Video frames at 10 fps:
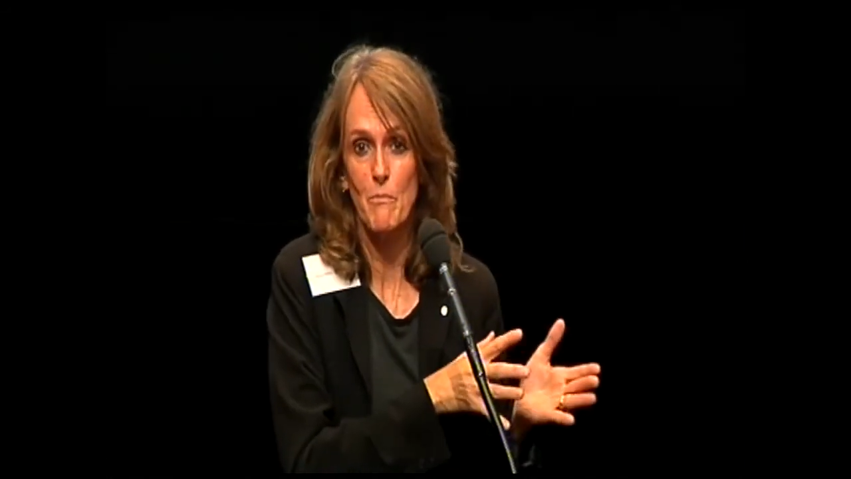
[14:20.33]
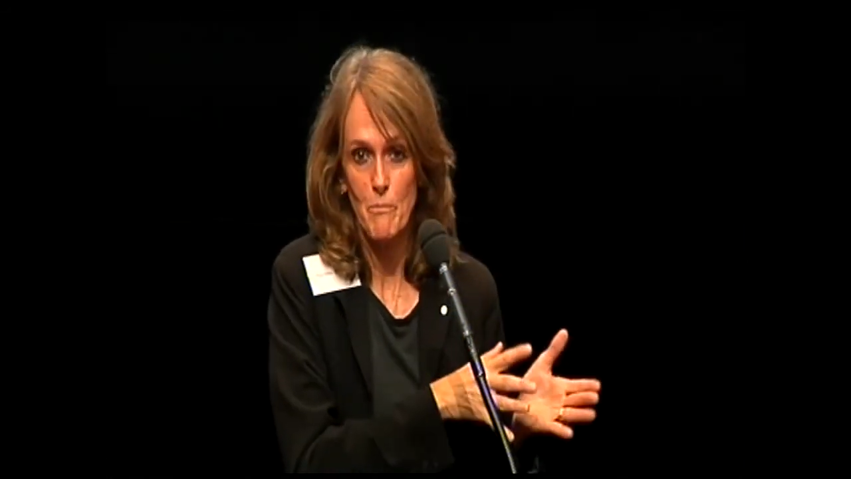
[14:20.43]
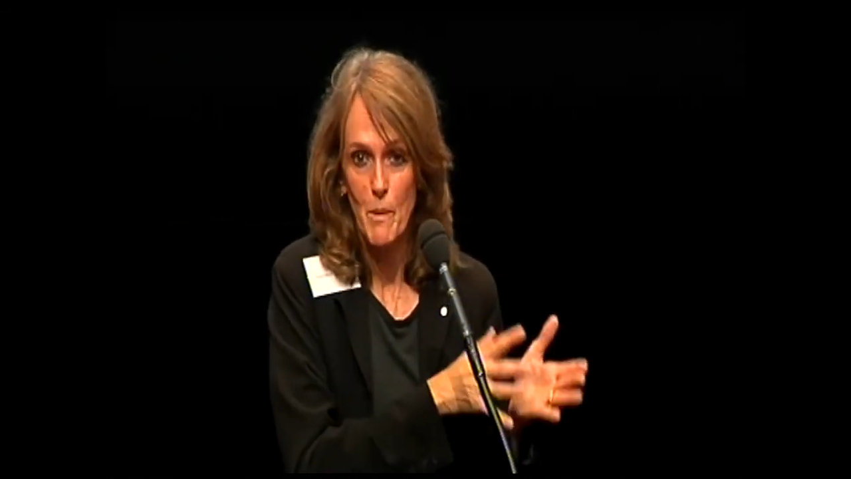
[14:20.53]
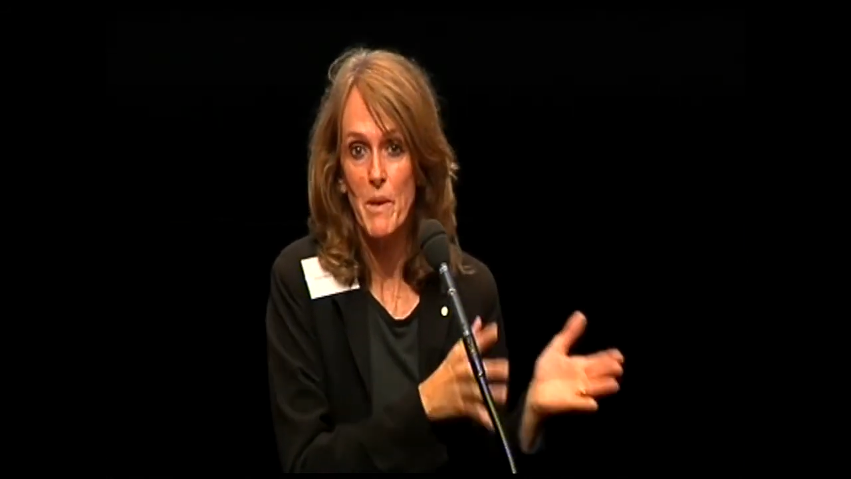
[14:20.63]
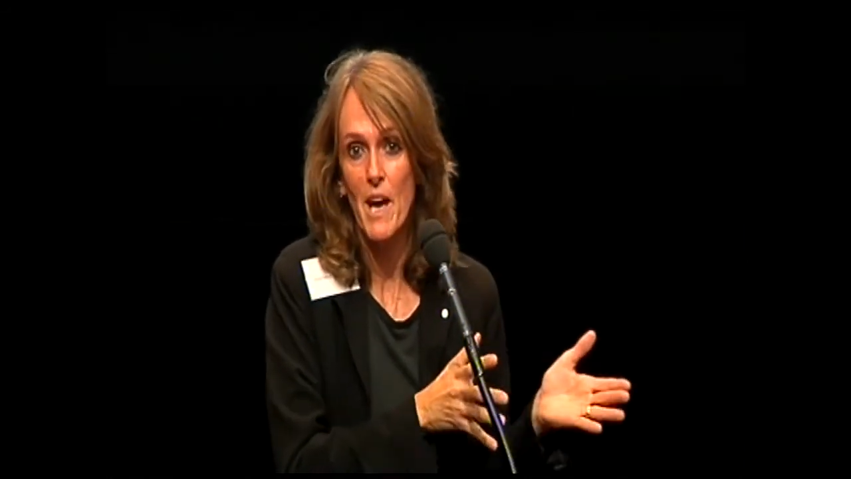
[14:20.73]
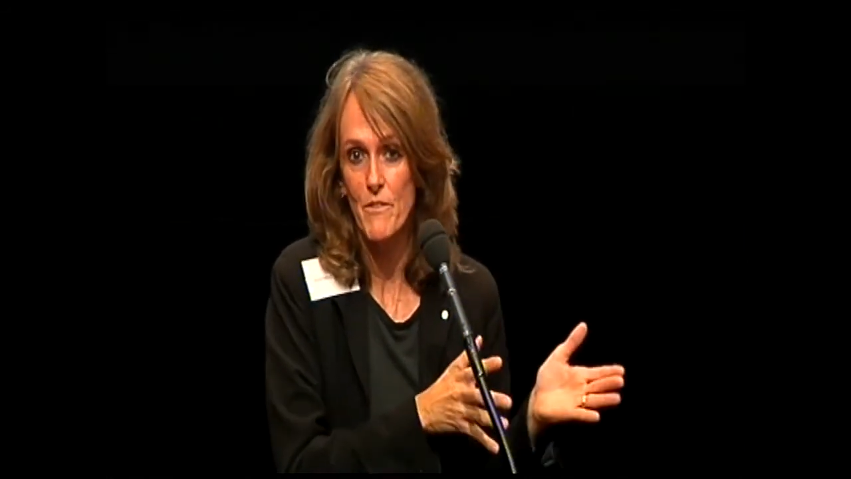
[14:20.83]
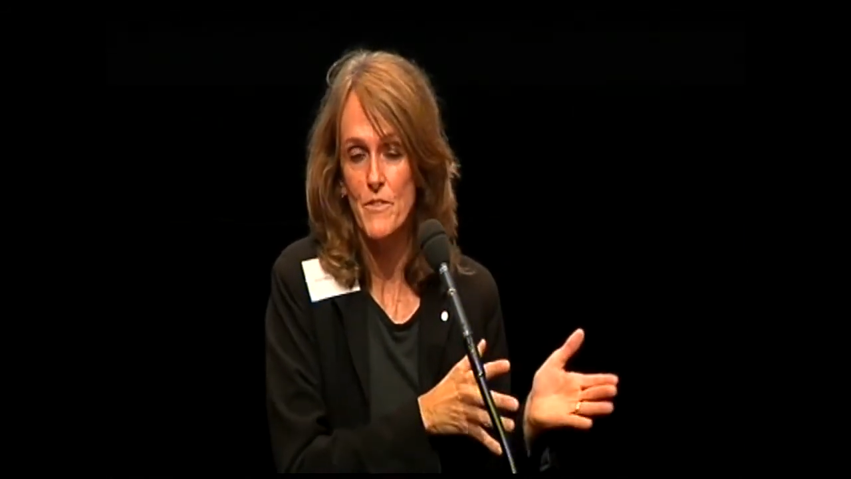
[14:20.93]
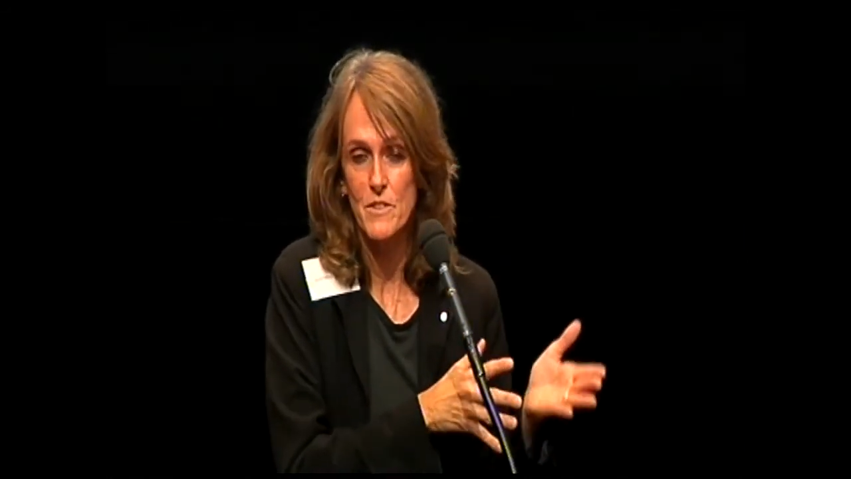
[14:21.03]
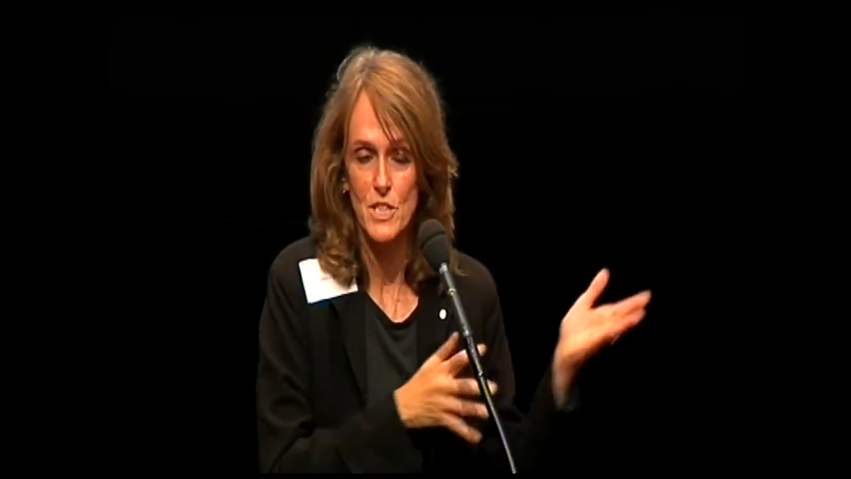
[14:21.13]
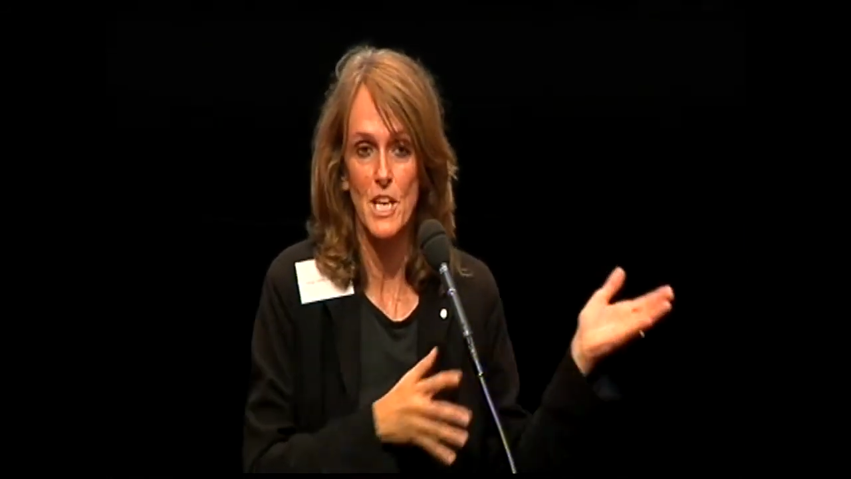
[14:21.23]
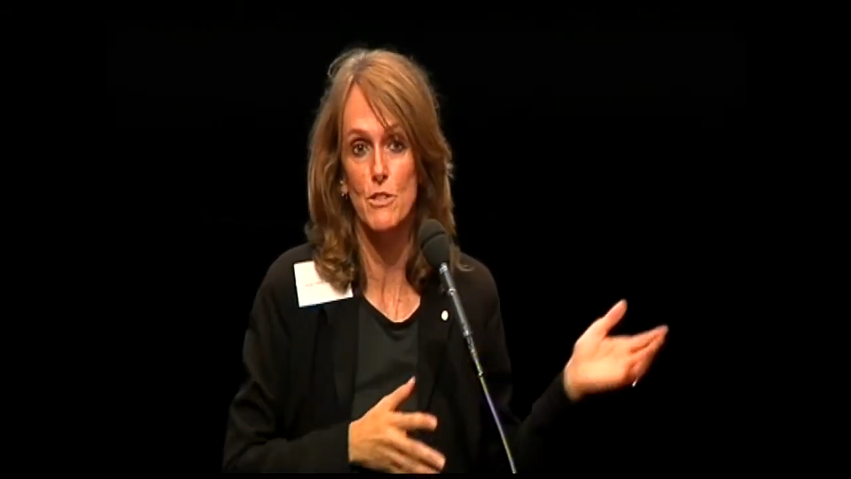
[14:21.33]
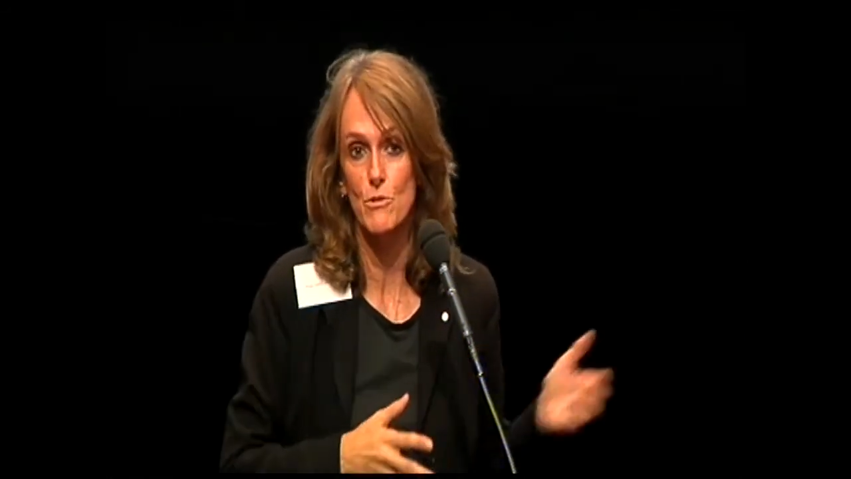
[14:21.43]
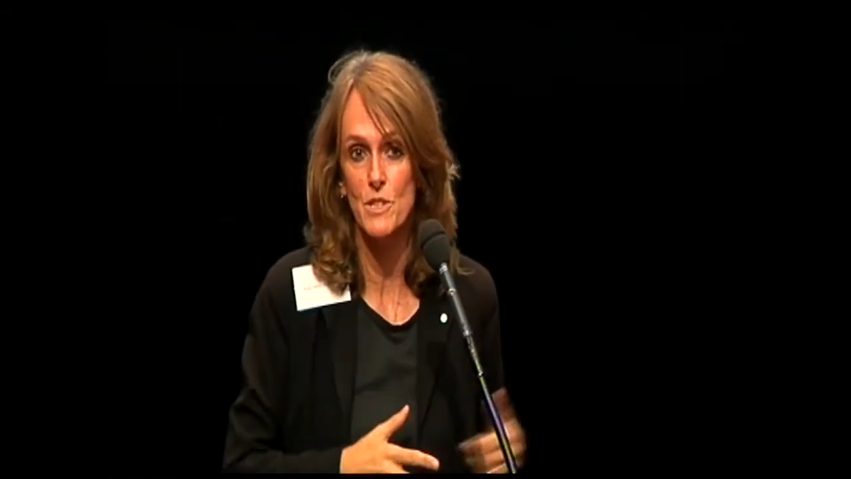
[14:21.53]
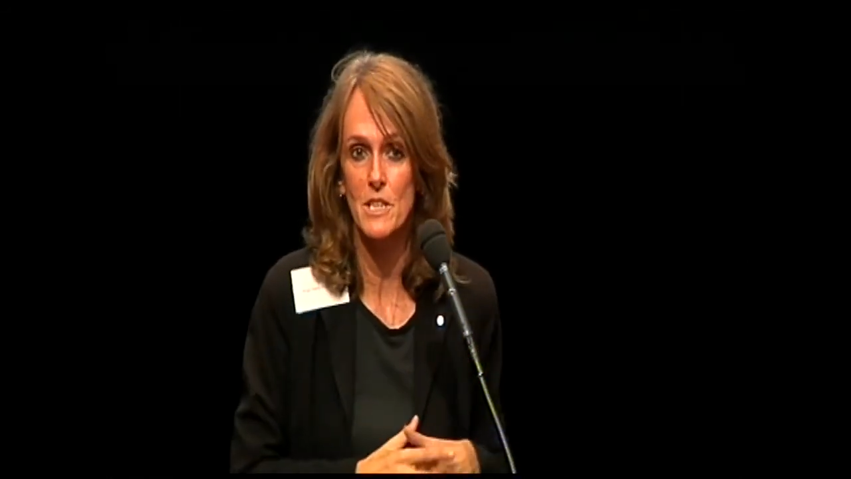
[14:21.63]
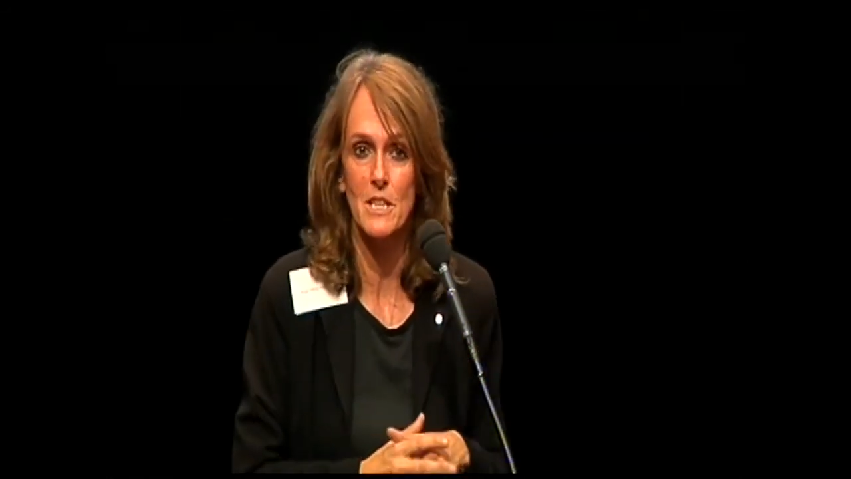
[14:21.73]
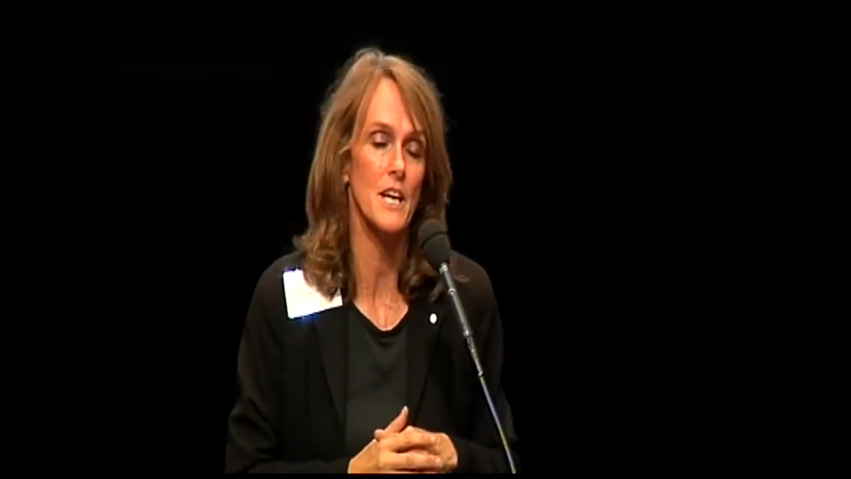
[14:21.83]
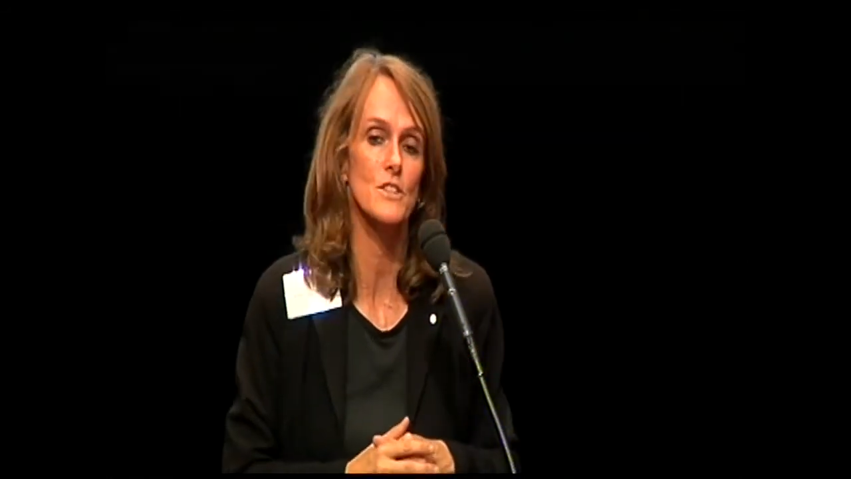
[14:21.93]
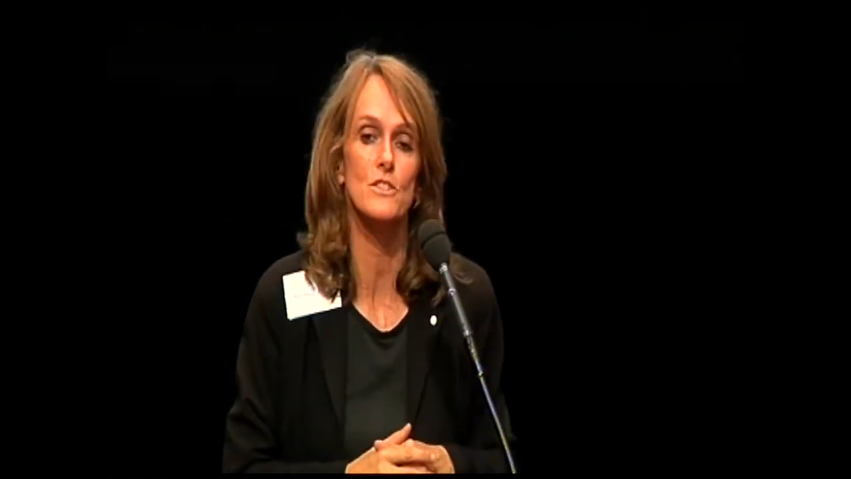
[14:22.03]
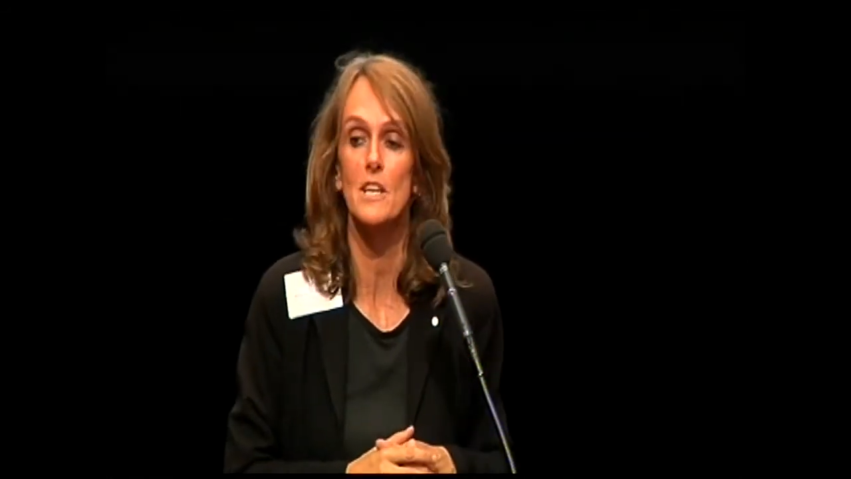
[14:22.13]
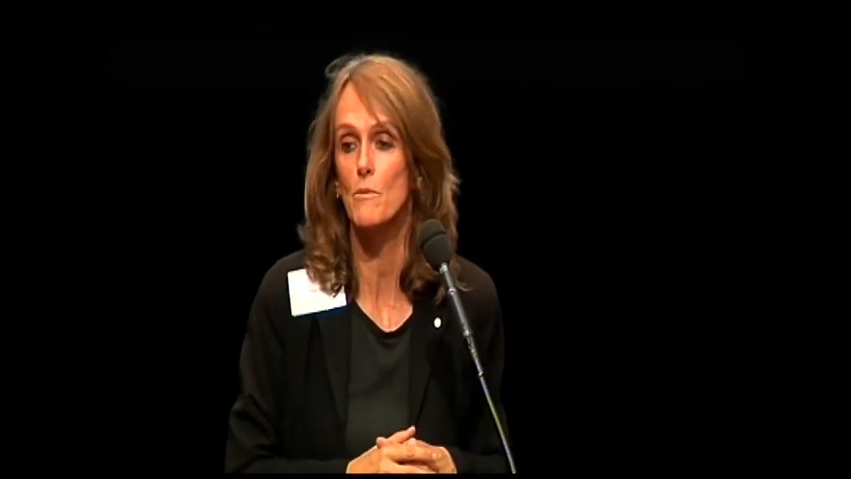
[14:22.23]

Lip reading: when we have disastrous occasions